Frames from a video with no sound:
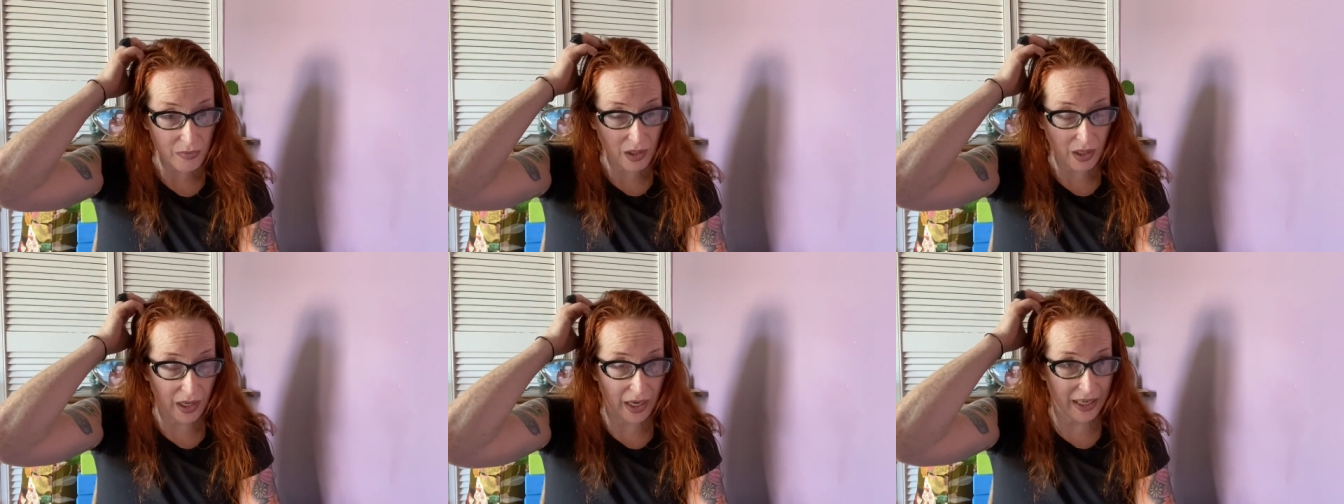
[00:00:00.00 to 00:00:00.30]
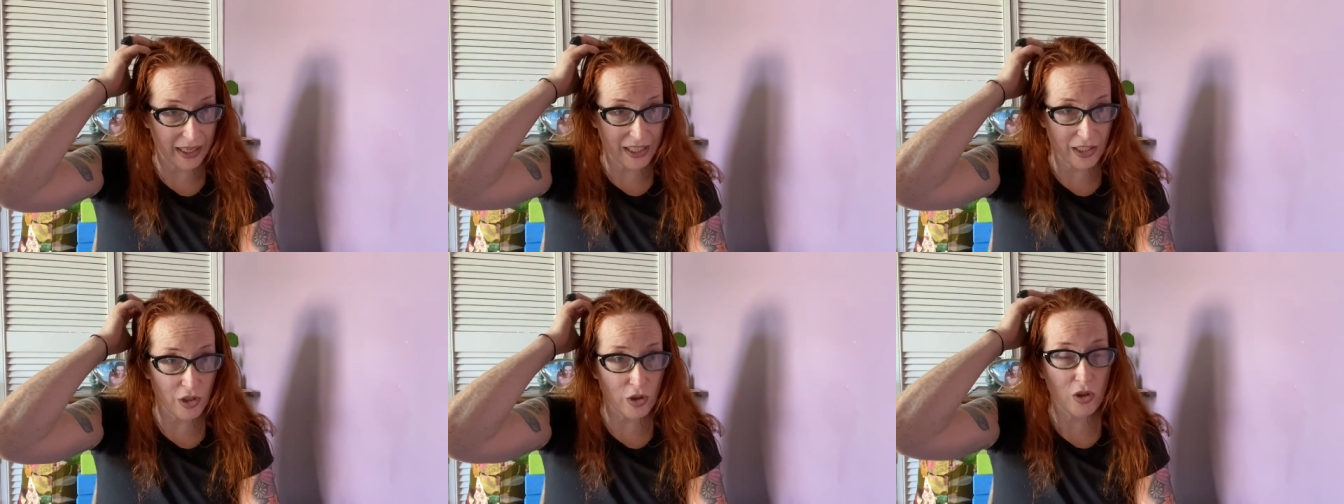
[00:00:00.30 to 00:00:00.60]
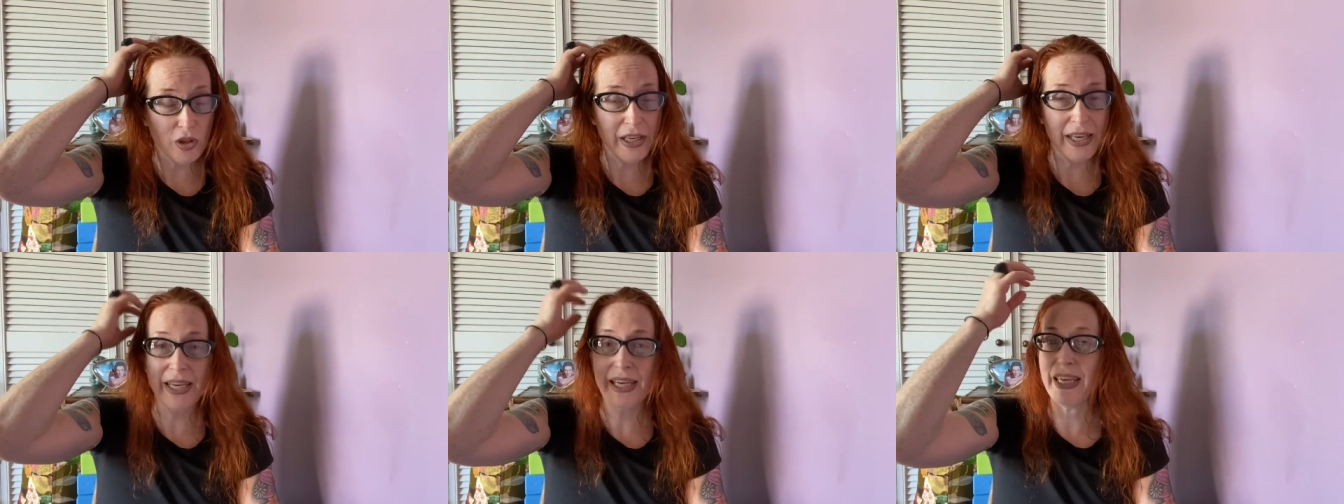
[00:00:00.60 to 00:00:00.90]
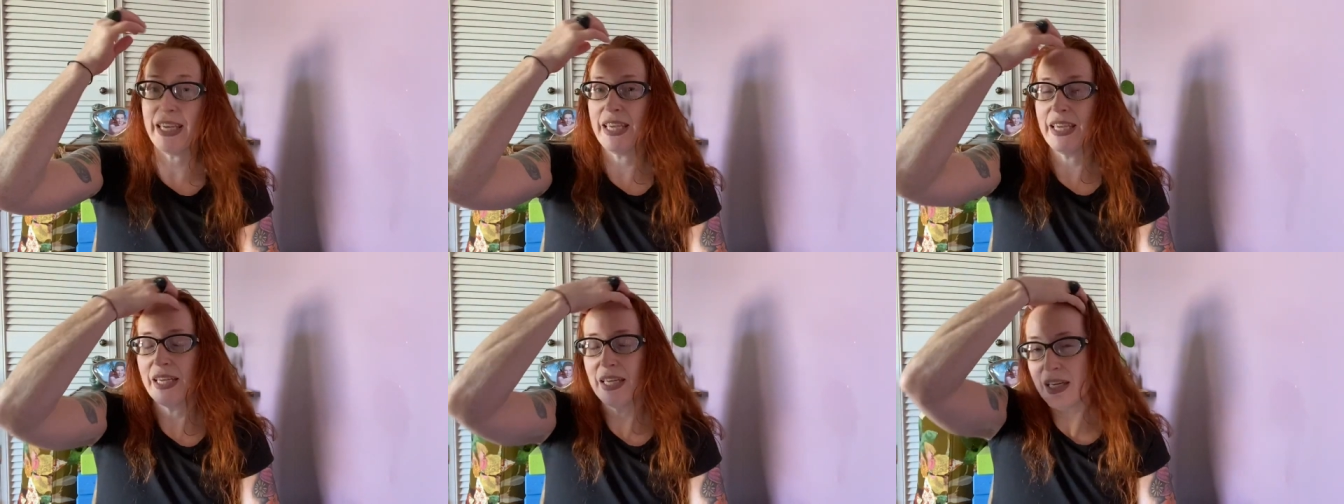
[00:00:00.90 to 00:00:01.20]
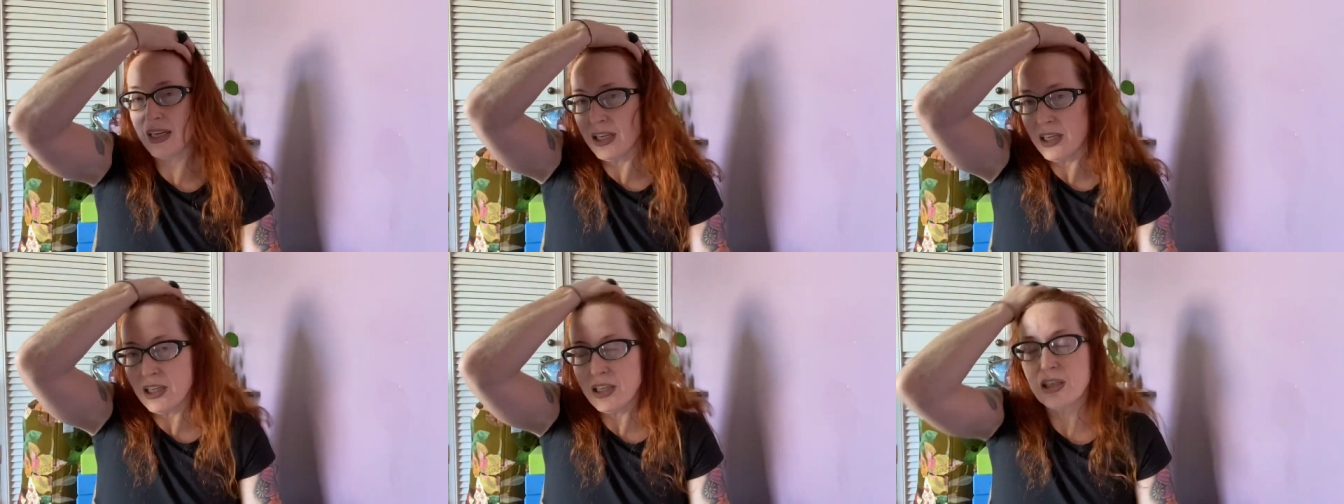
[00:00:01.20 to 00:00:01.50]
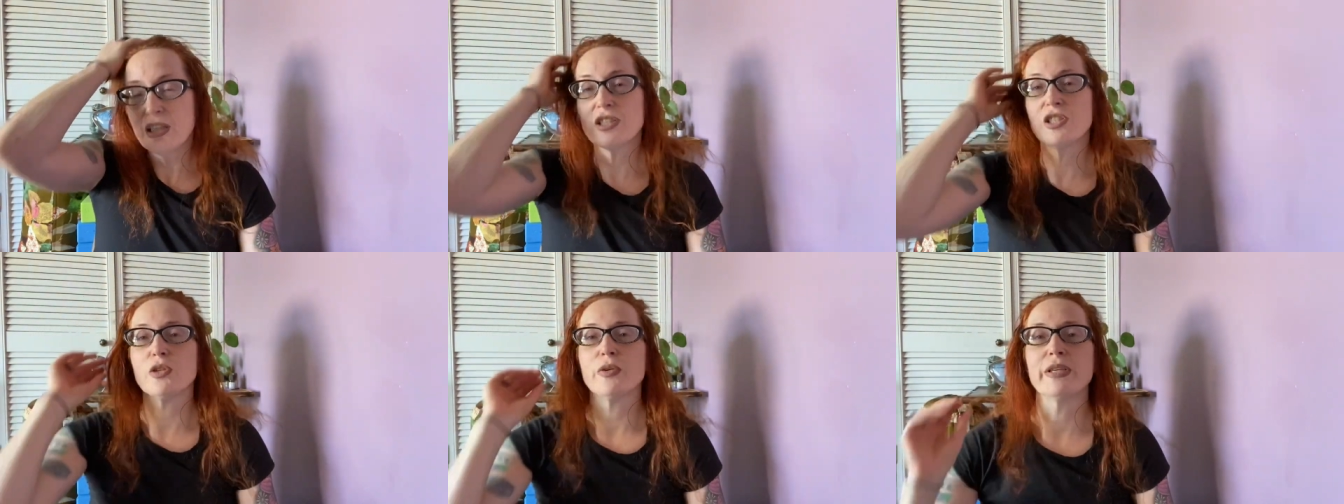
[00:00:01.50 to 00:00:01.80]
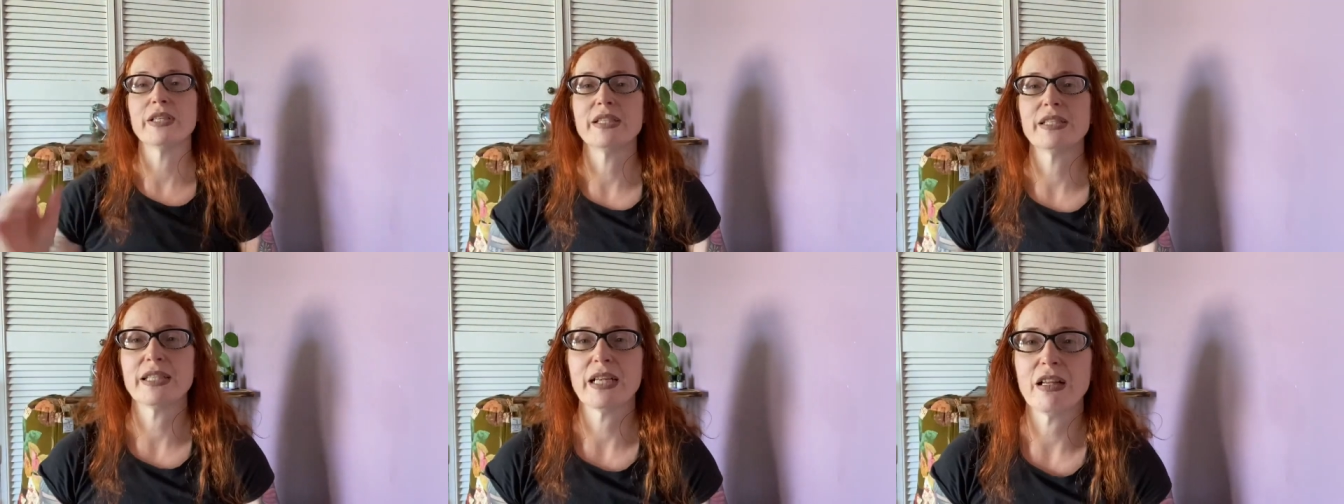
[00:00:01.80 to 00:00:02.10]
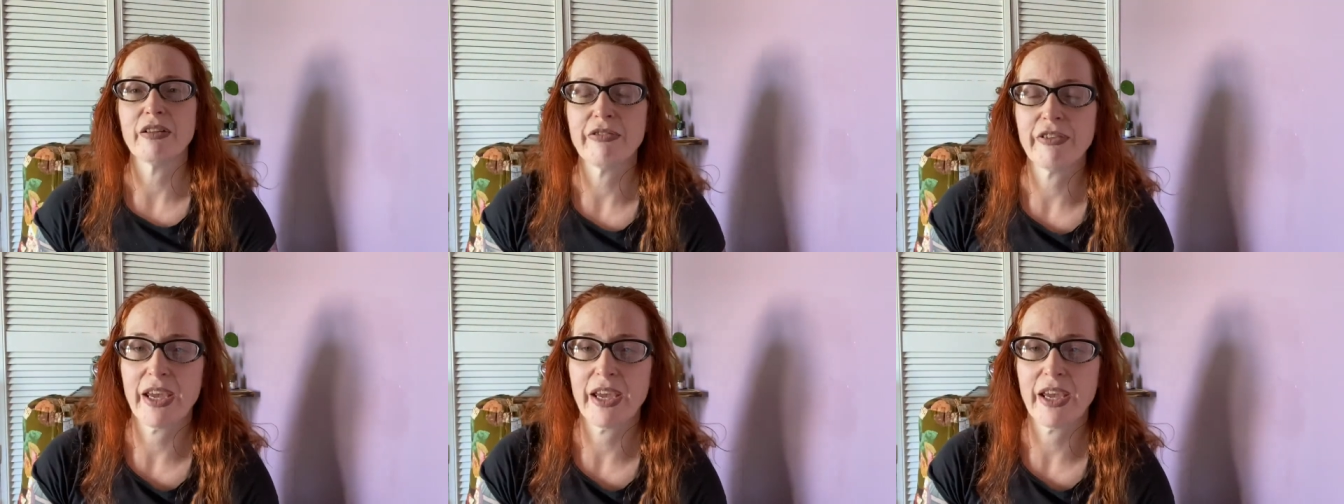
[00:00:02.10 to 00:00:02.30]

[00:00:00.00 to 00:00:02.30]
And it's okay doing self